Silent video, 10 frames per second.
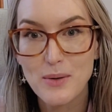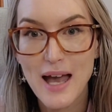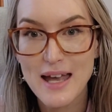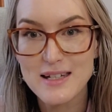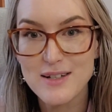
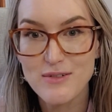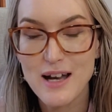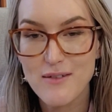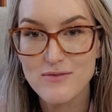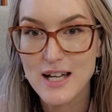and different
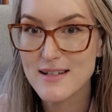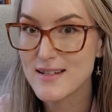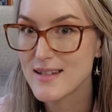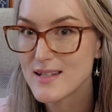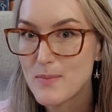
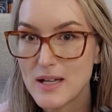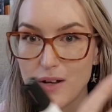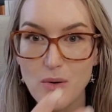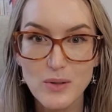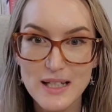advertisers are spending
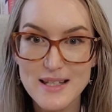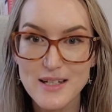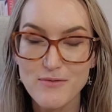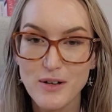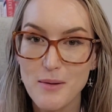all these
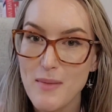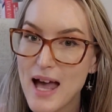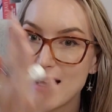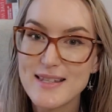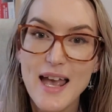different
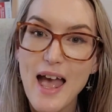amounts.